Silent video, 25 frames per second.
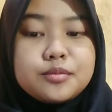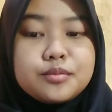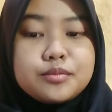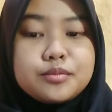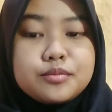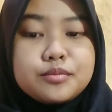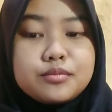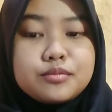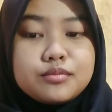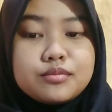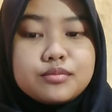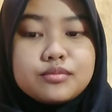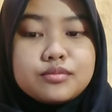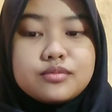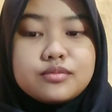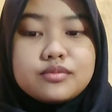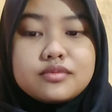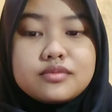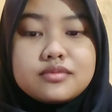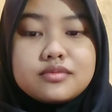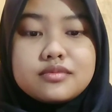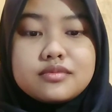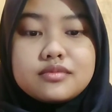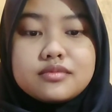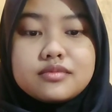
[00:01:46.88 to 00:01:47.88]

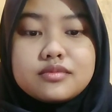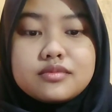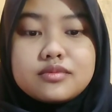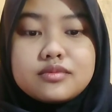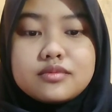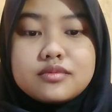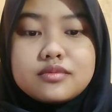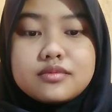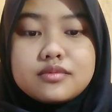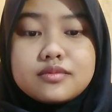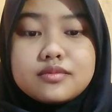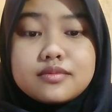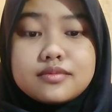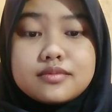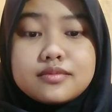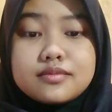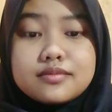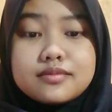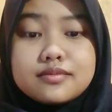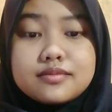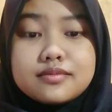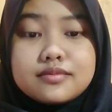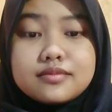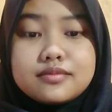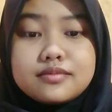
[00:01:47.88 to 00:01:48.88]

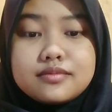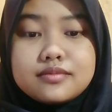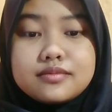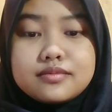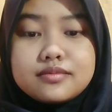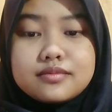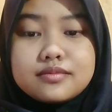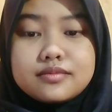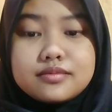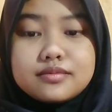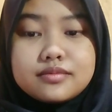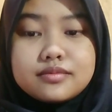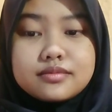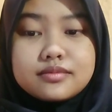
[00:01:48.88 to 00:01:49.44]
Nobody speaks.